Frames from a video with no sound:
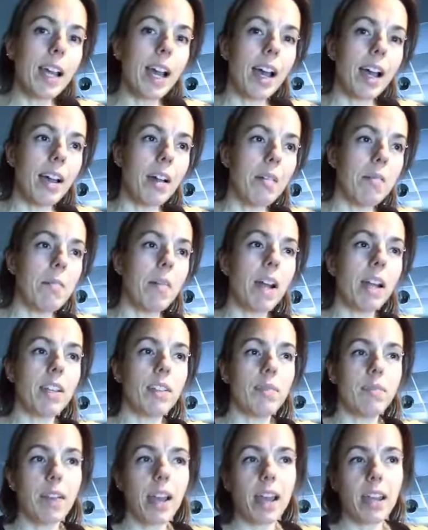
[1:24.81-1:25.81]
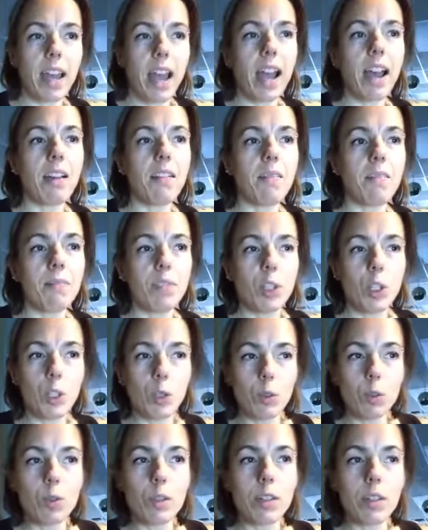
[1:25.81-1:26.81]
Um, I, I have
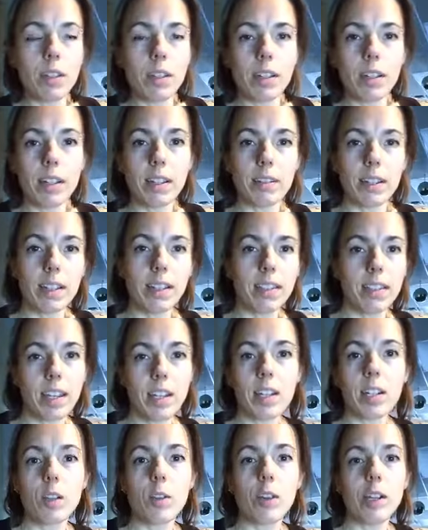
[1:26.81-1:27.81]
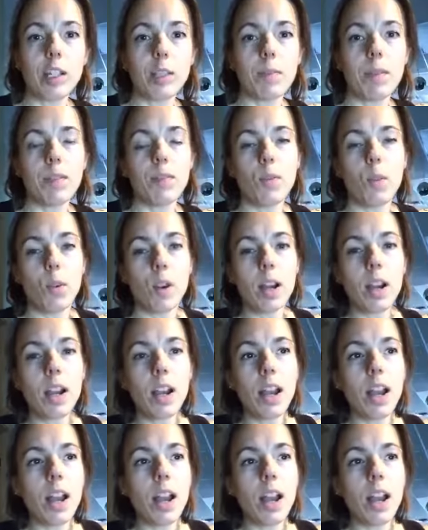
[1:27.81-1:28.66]
used essential oils before.